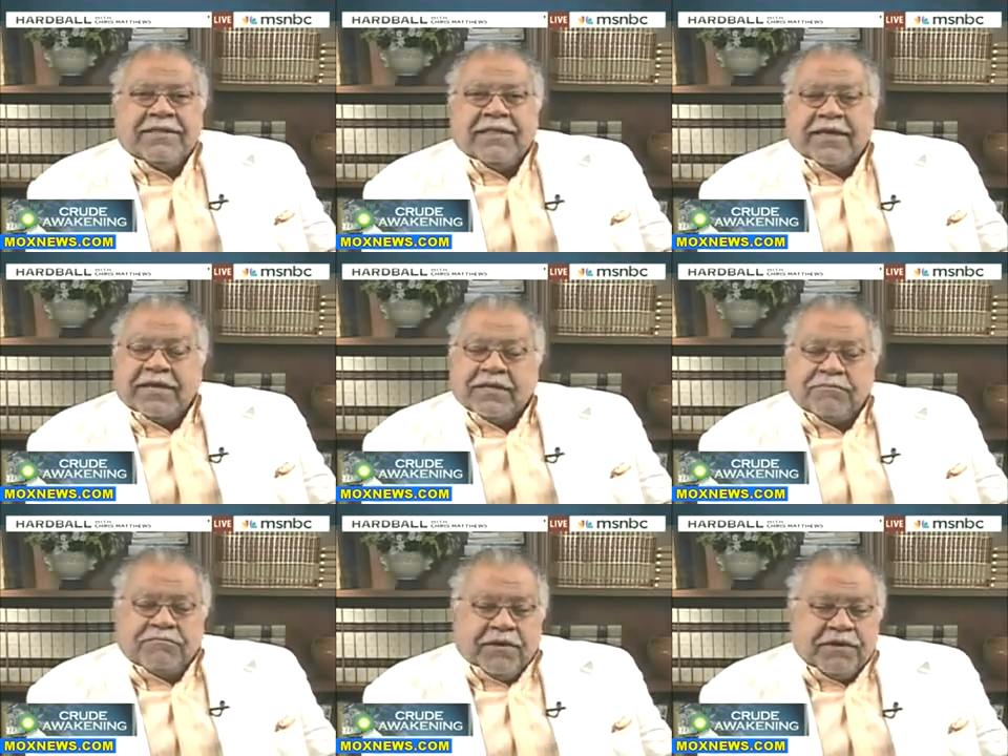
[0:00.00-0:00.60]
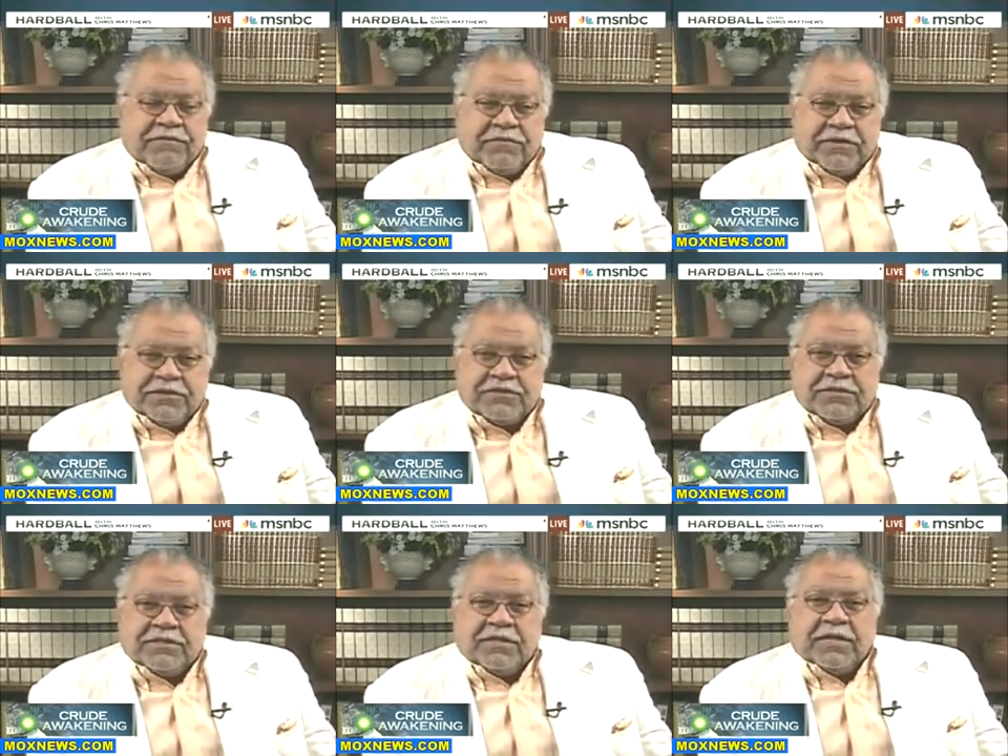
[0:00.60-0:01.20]
They can pay for
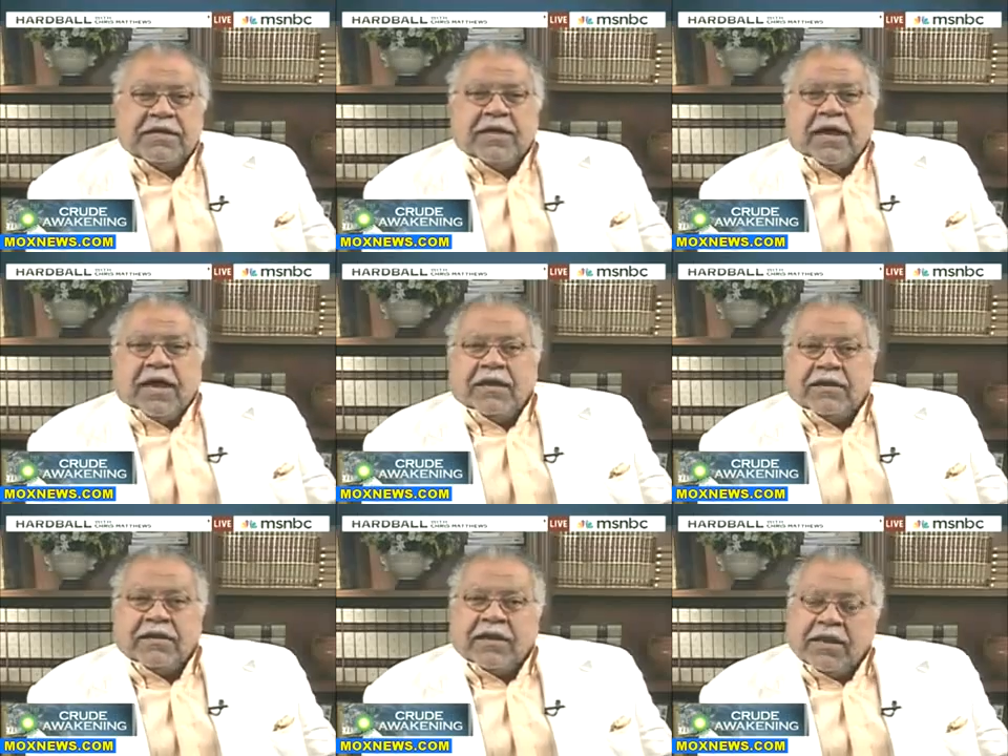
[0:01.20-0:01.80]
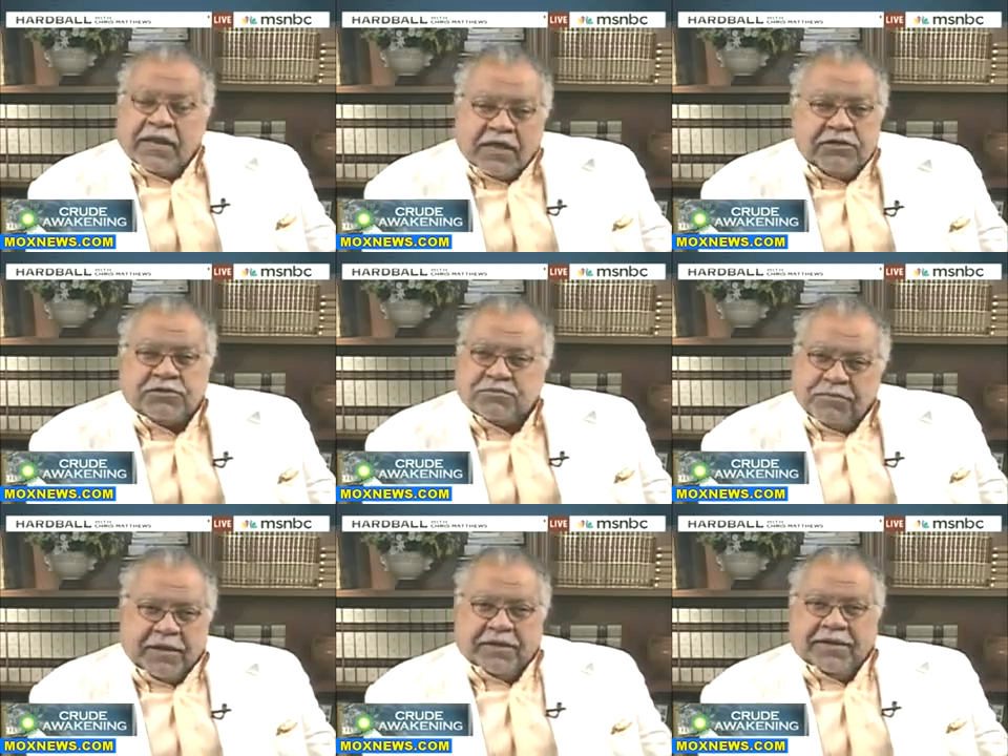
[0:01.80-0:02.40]
this thing out of their
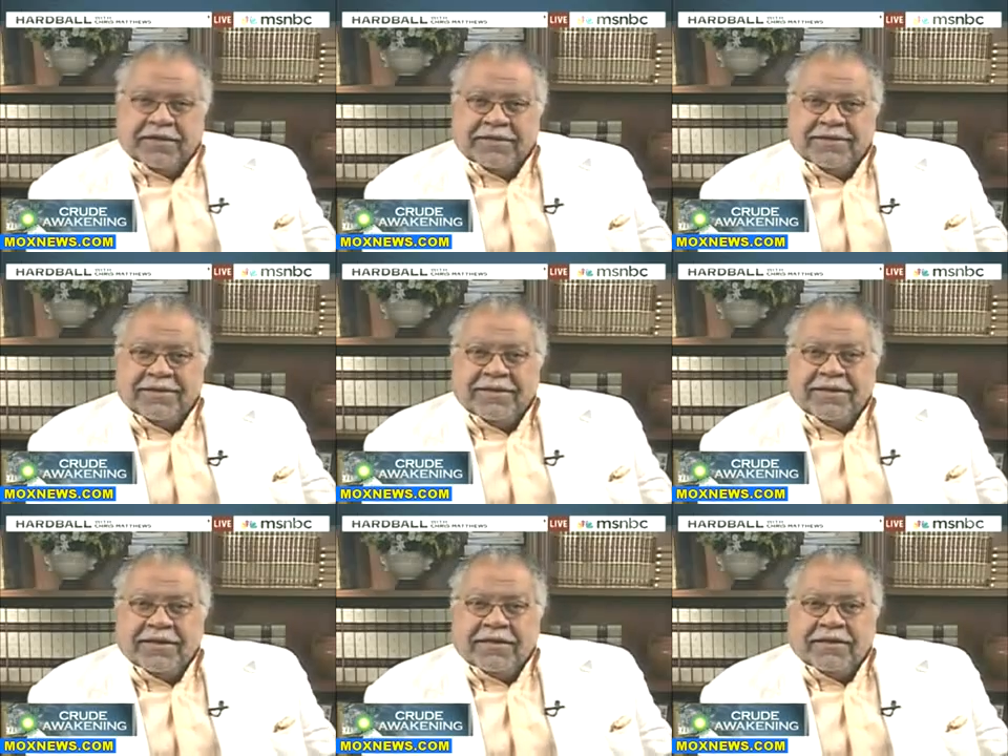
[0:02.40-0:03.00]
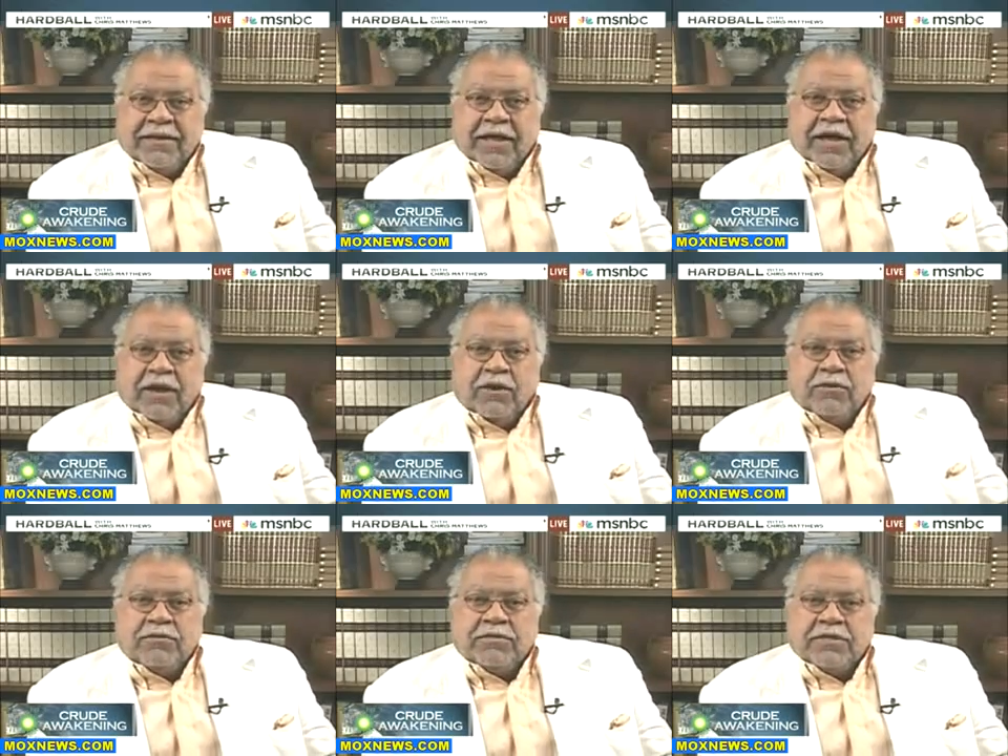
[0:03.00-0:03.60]
lunch money.
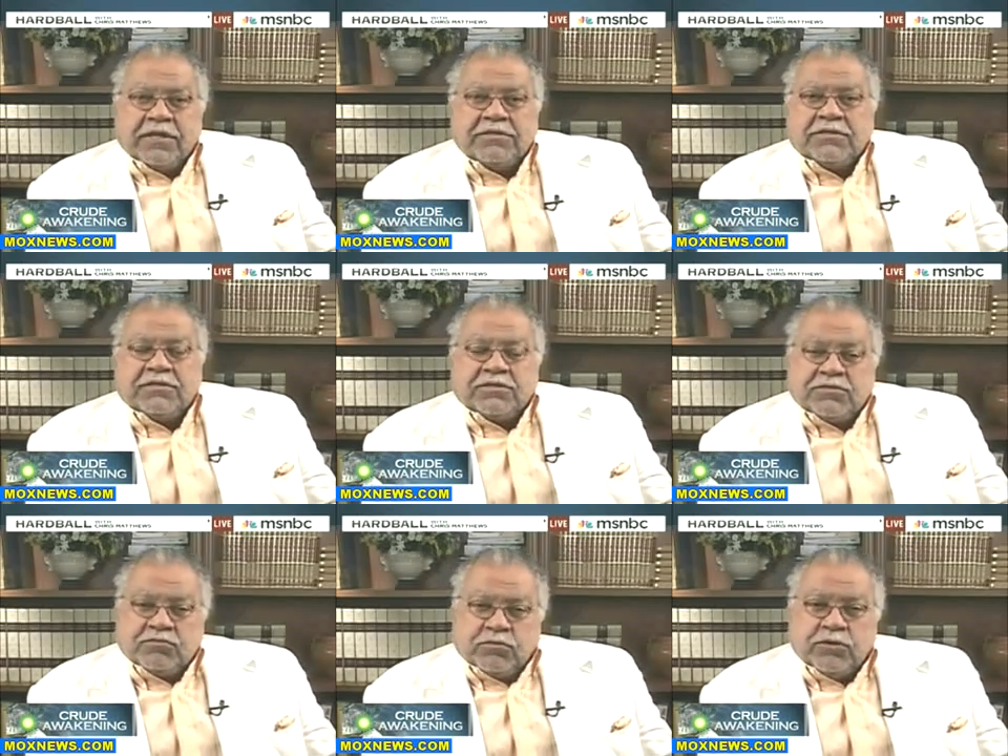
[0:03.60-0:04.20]
Now, this is